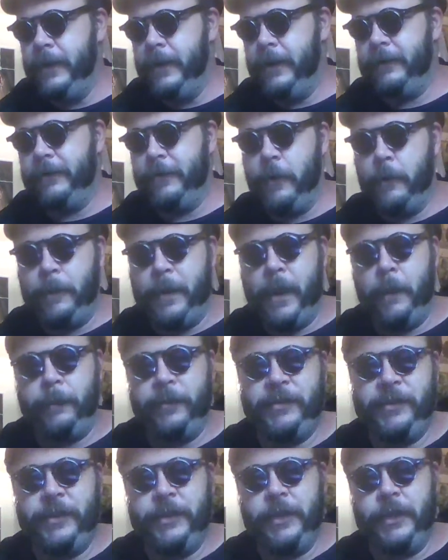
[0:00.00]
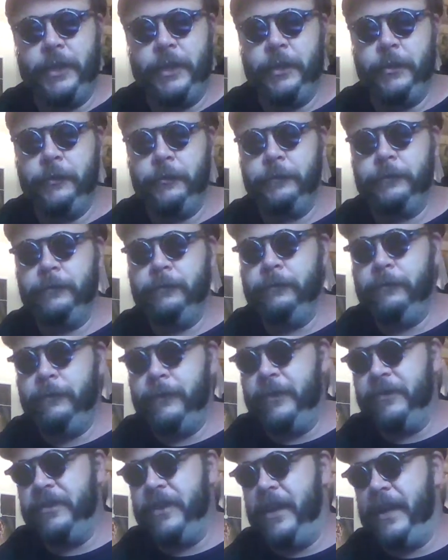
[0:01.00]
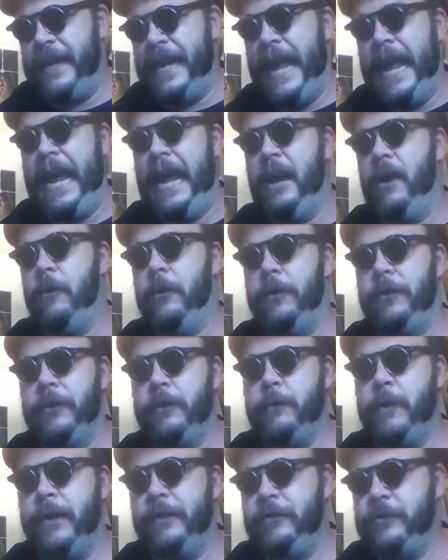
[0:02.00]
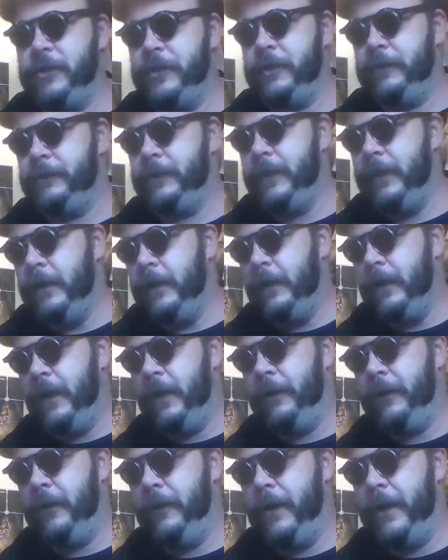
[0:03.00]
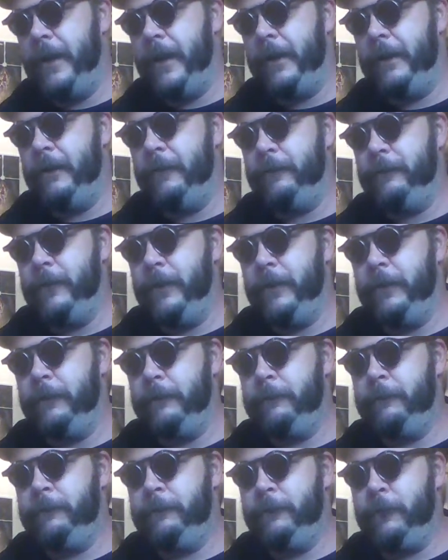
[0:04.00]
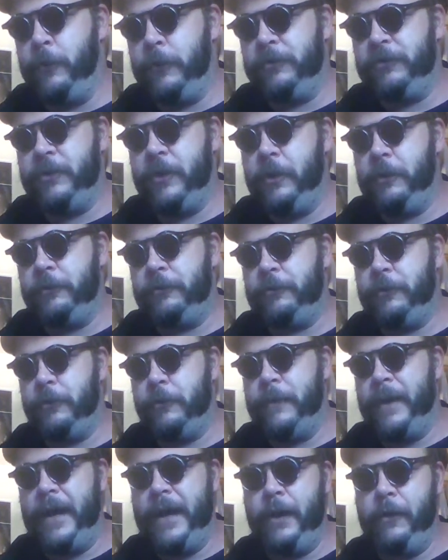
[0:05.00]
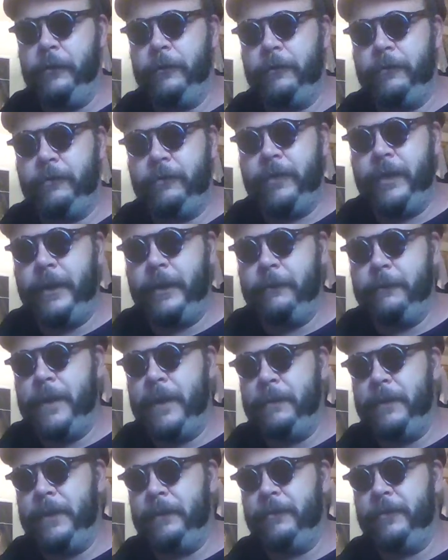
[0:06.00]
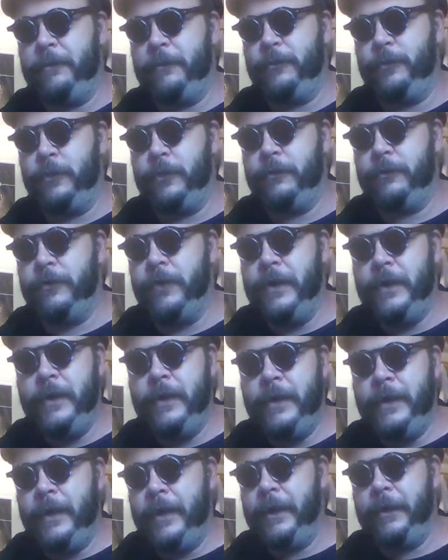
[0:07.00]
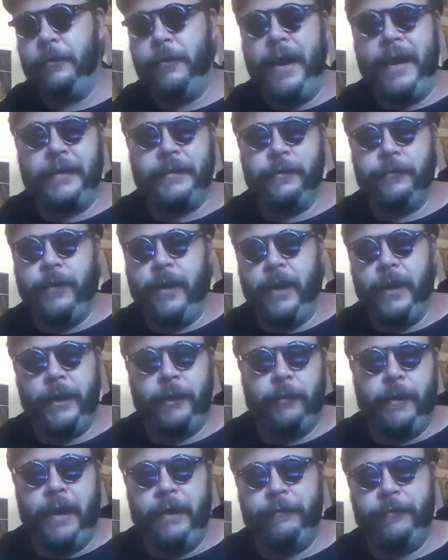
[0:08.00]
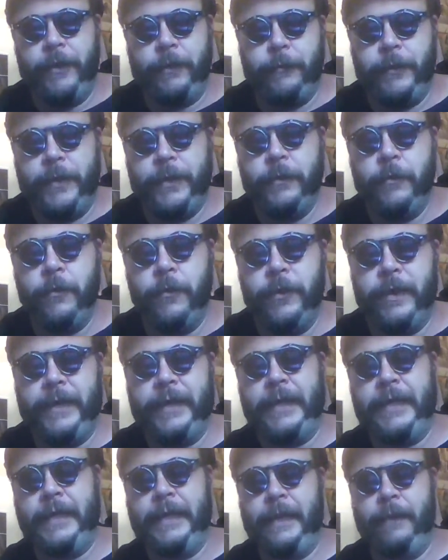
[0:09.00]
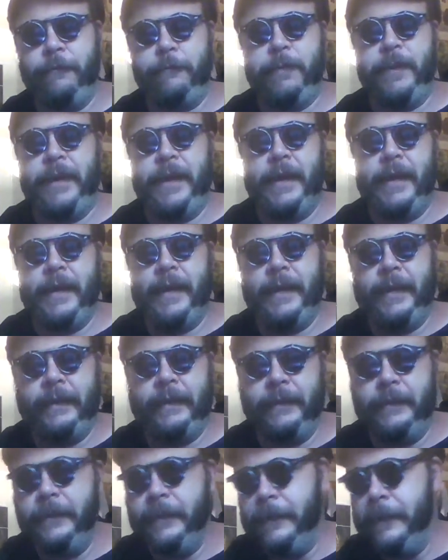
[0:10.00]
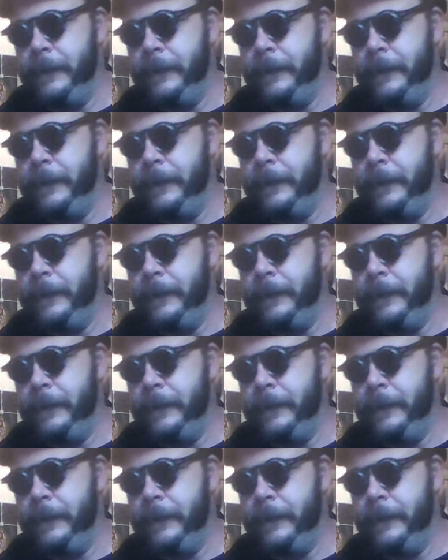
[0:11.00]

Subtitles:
And so a Palpatine clone is not out of the question, although I a Force Ghost, or my own thing of maybe some sort of interactive holographic recording he left behind.